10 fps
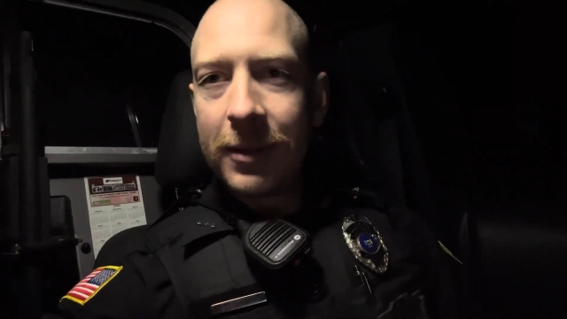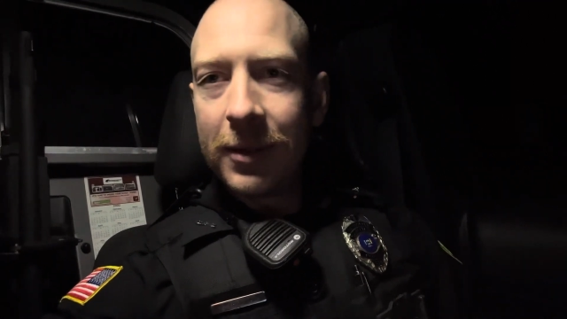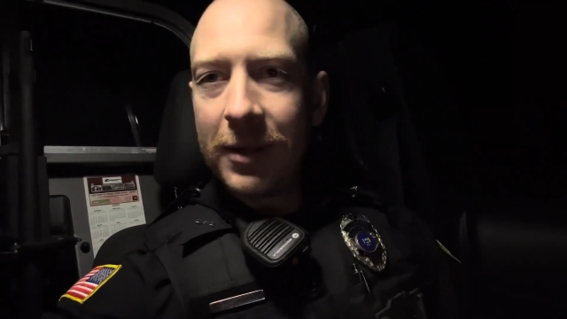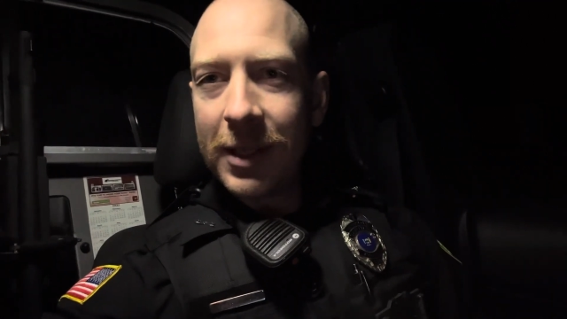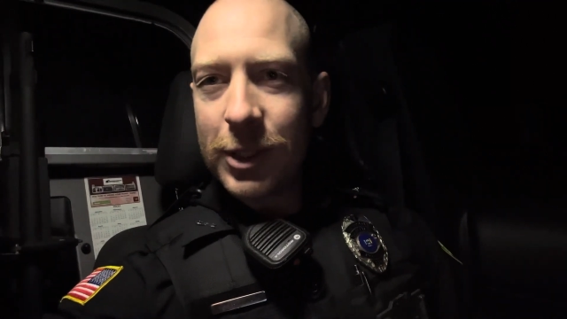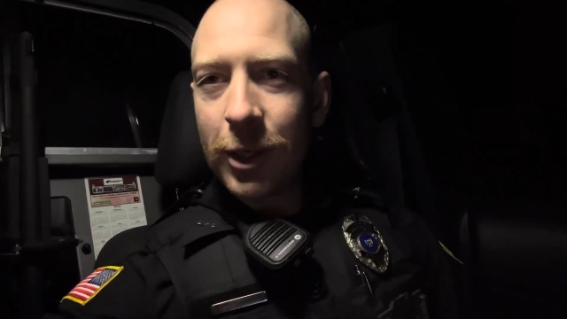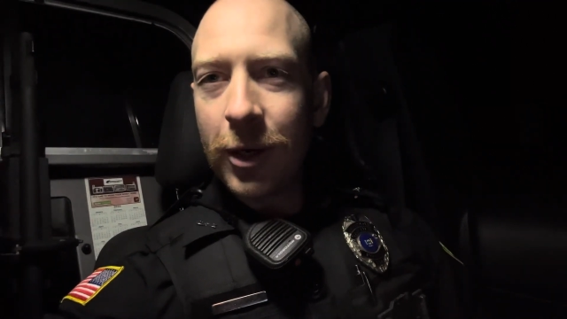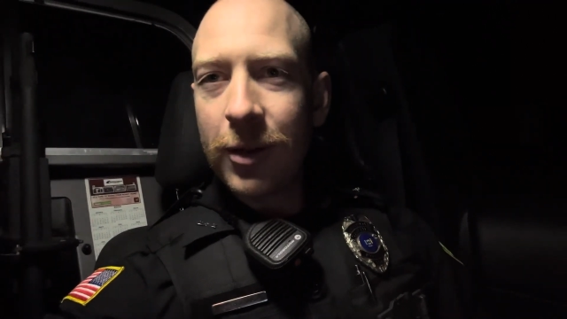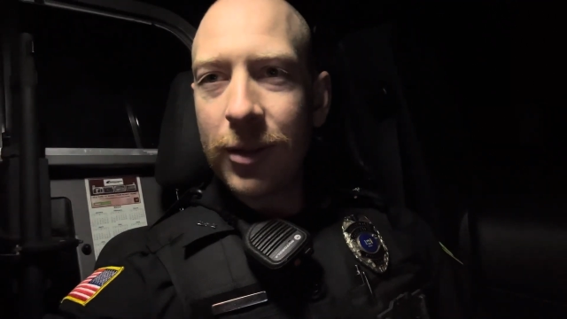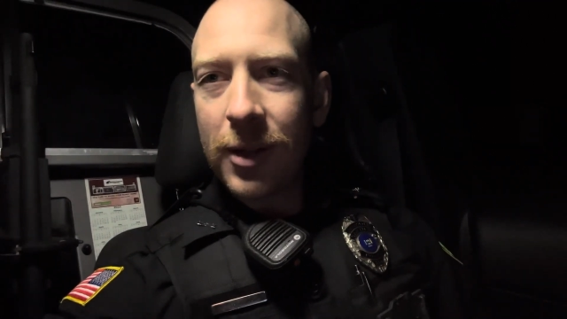this
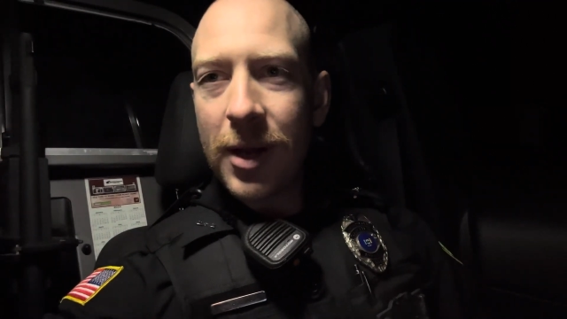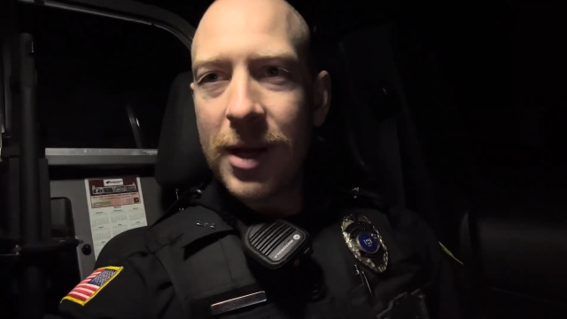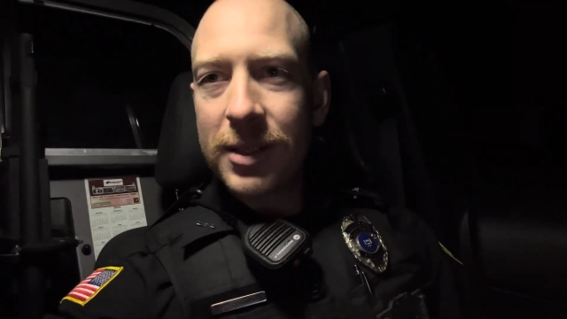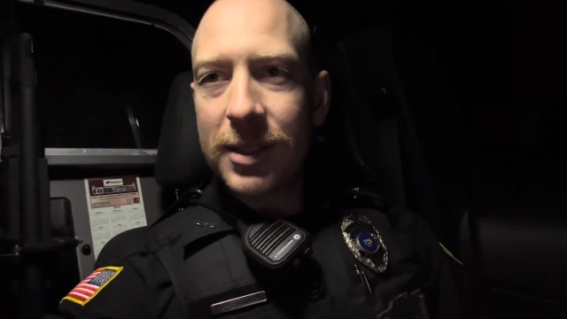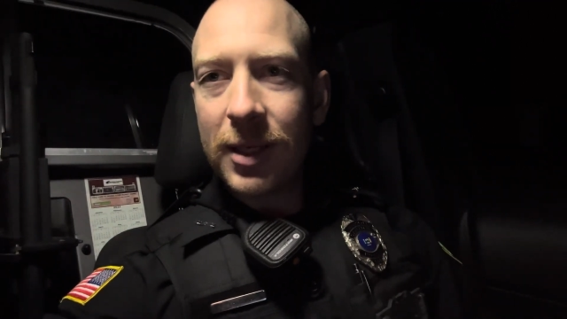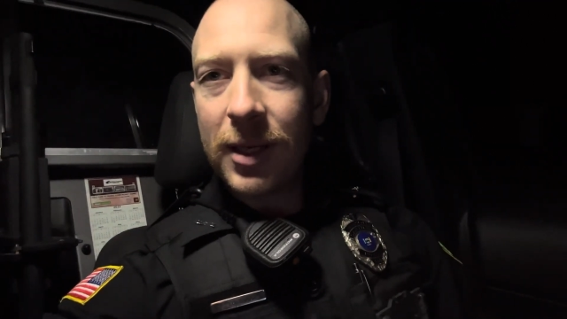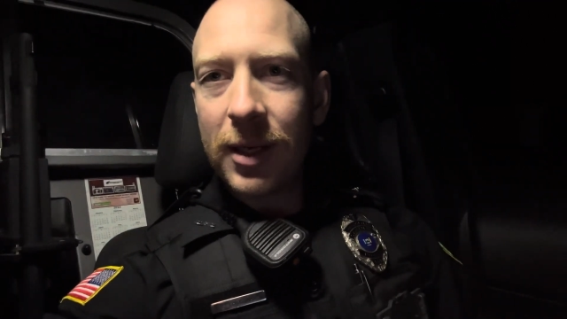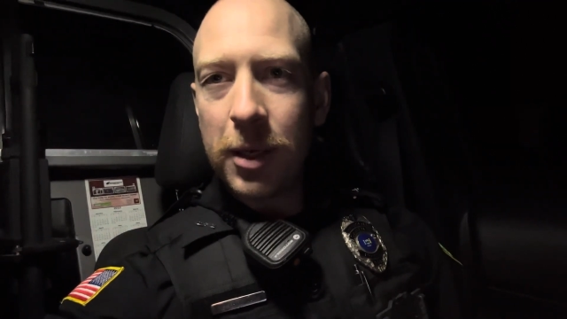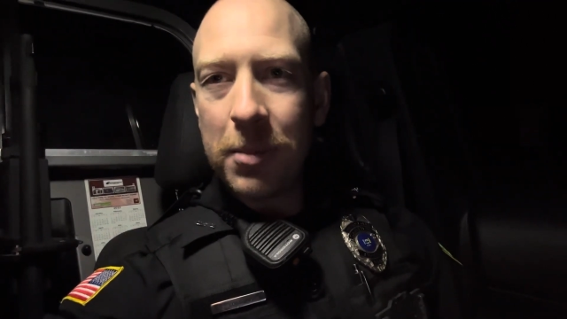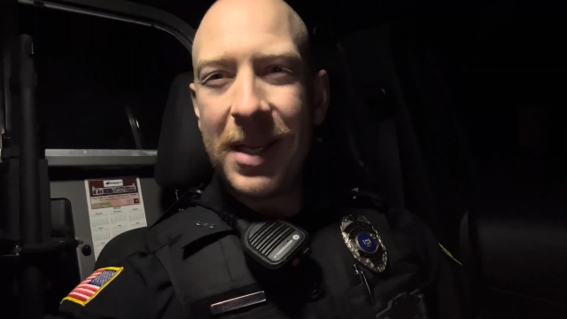earth lost
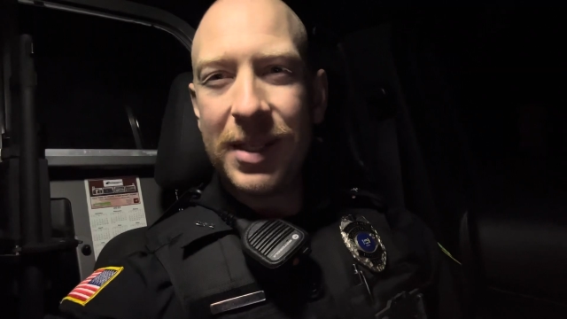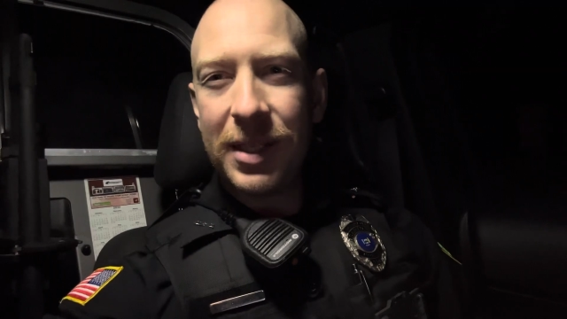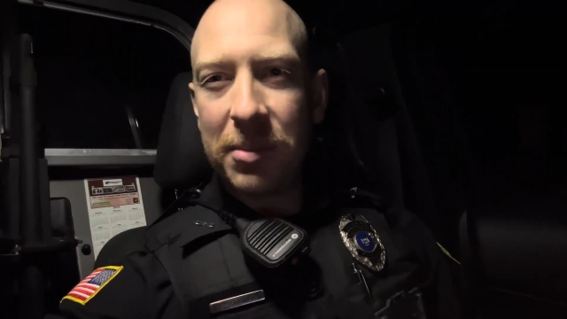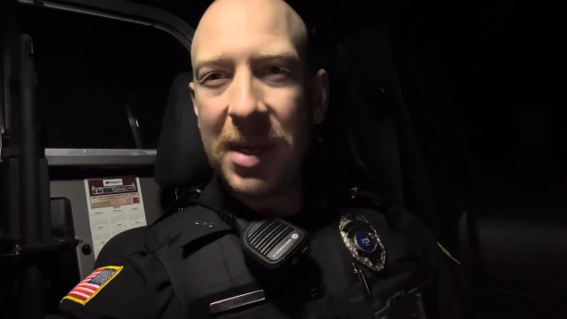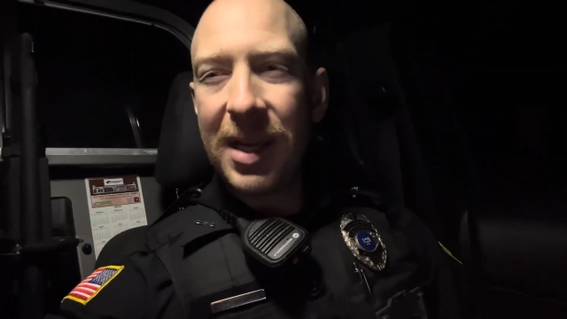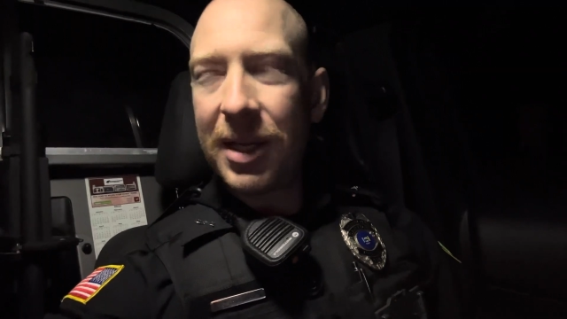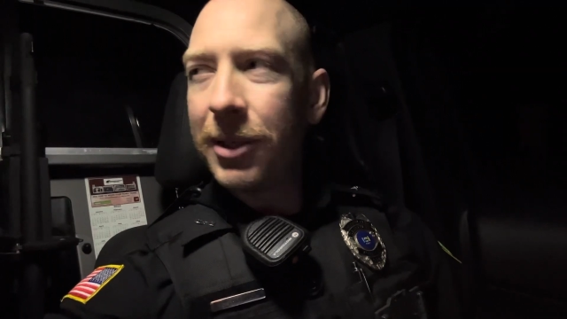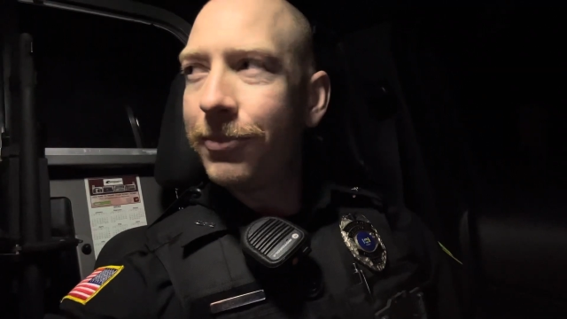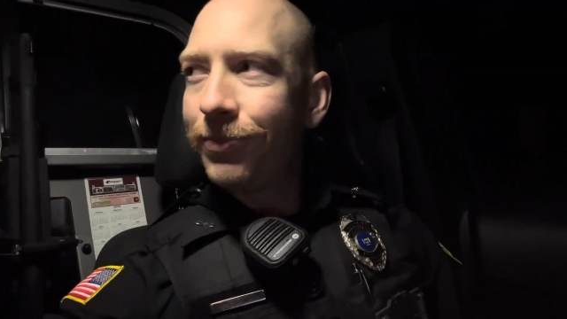an amazing man.